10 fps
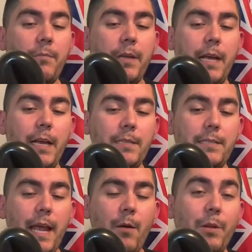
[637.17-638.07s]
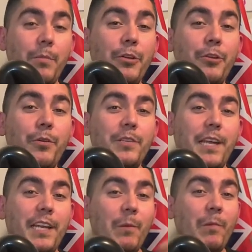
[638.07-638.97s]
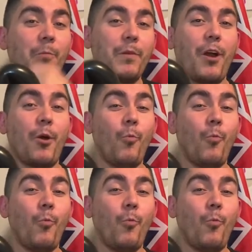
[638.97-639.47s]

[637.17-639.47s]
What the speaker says: because now what I'm gonna do is I can come in with our